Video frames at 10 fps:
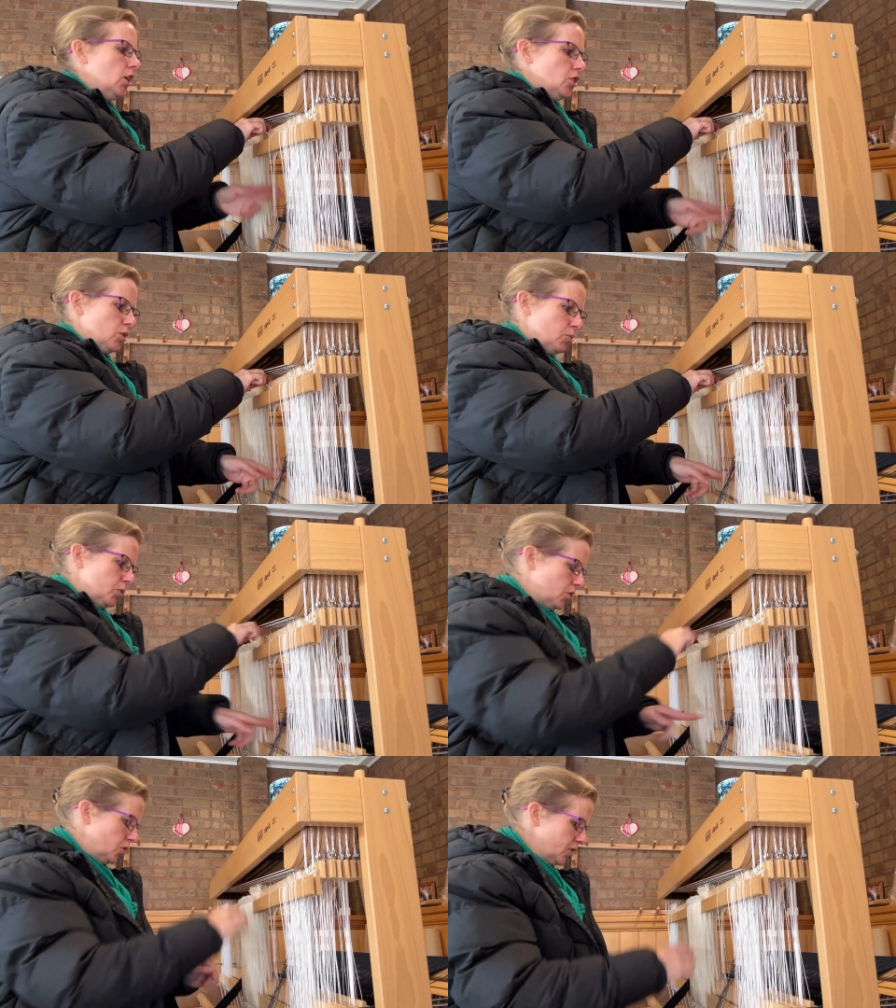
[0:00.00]
to
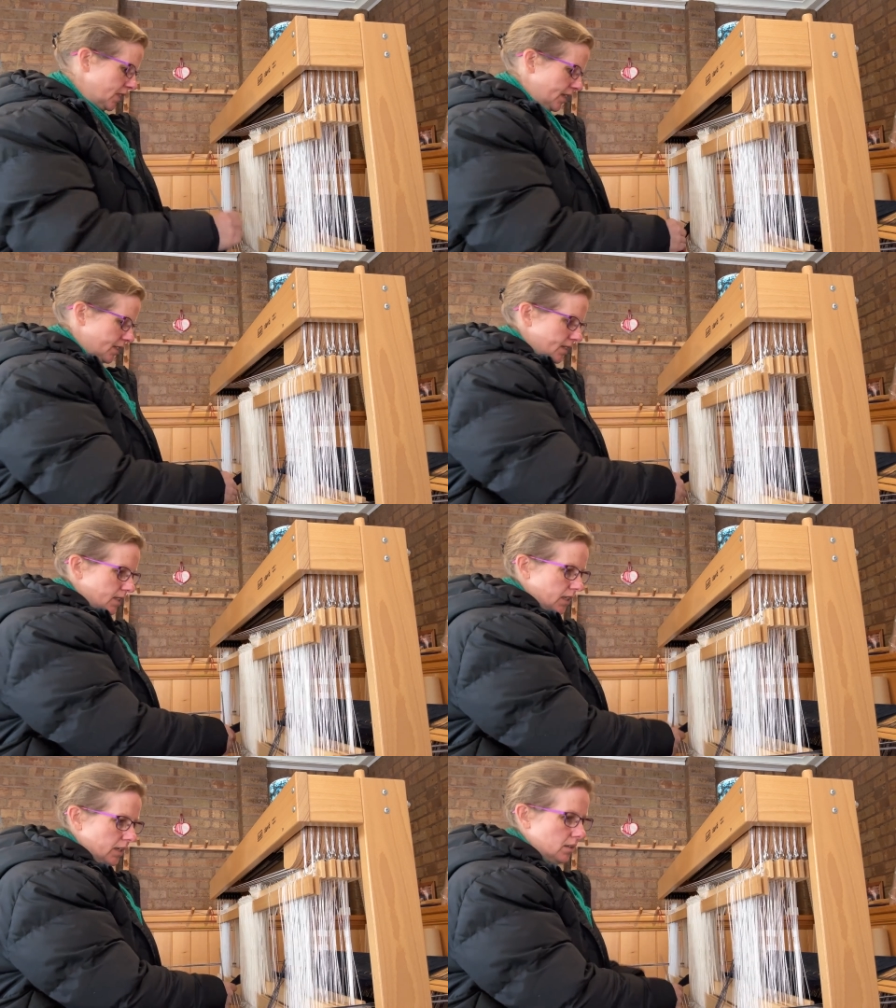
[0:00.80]
put the newsletters
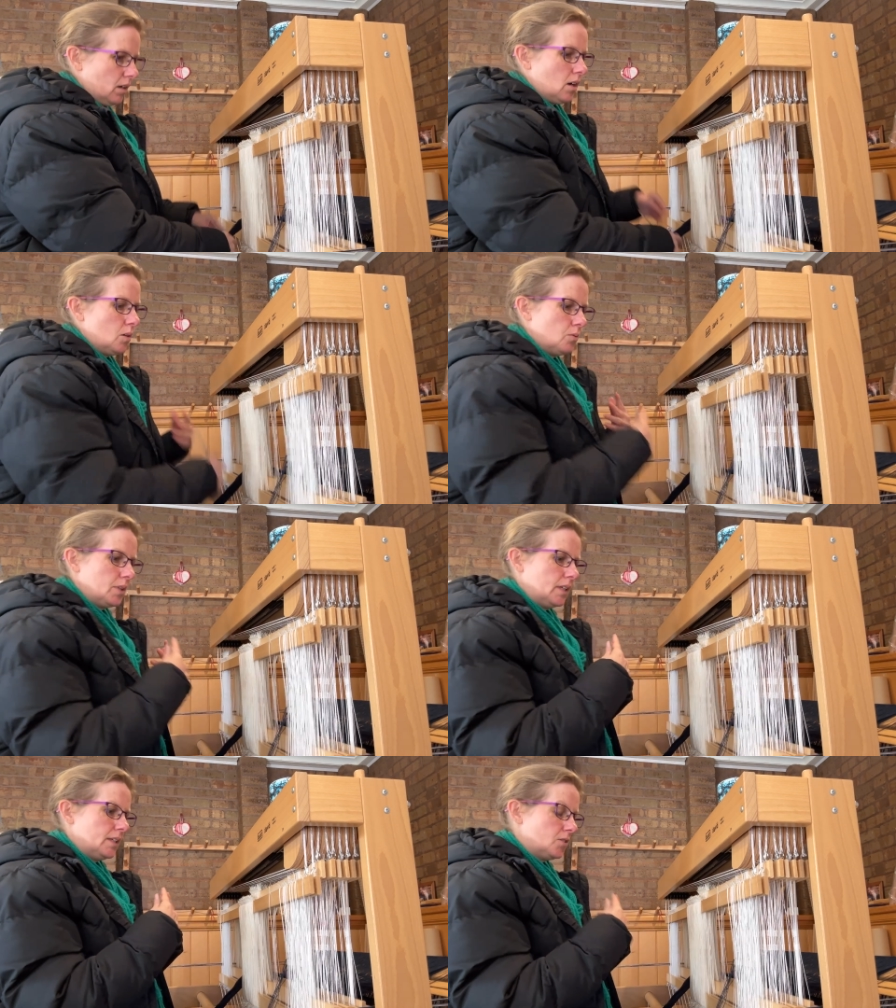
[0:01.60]
together. I
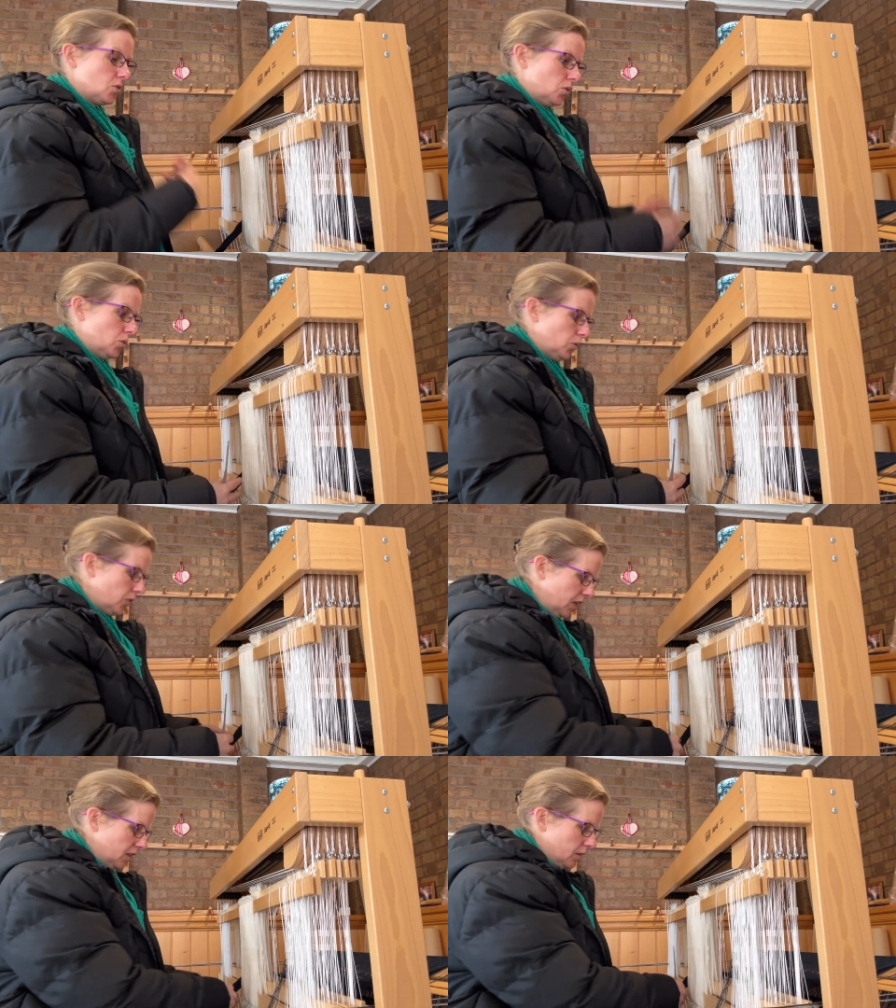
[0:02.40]
really do
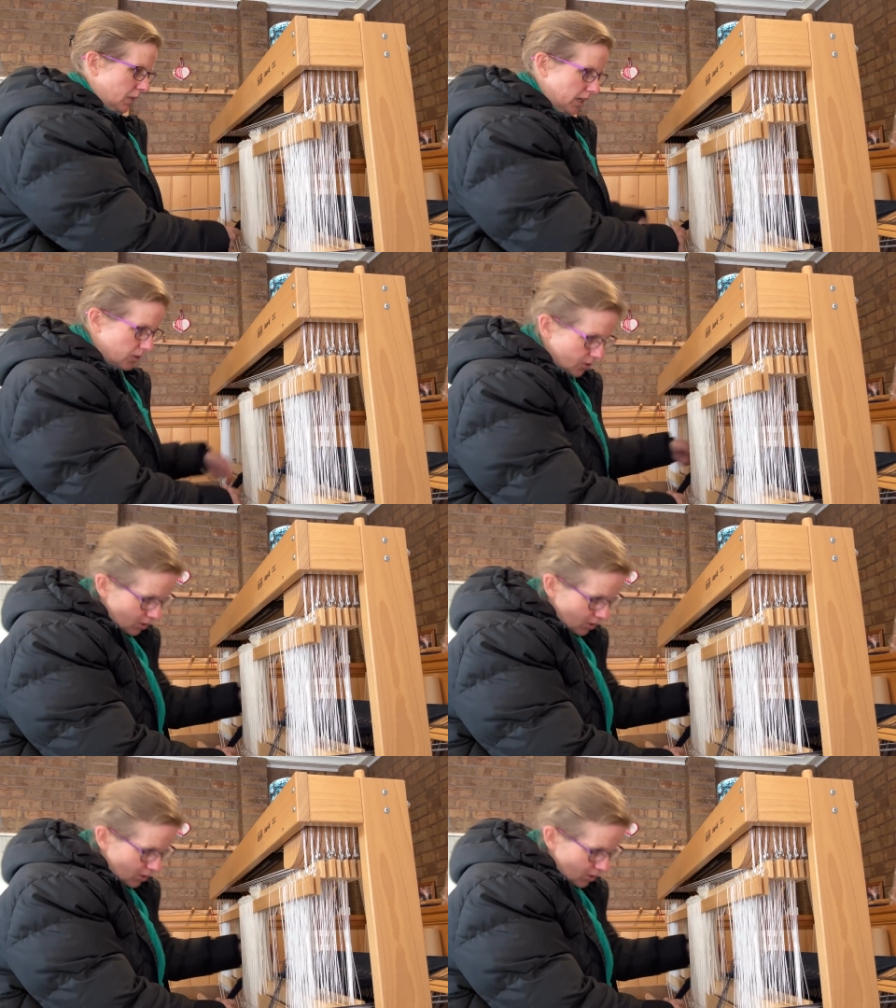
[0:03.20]
think them out,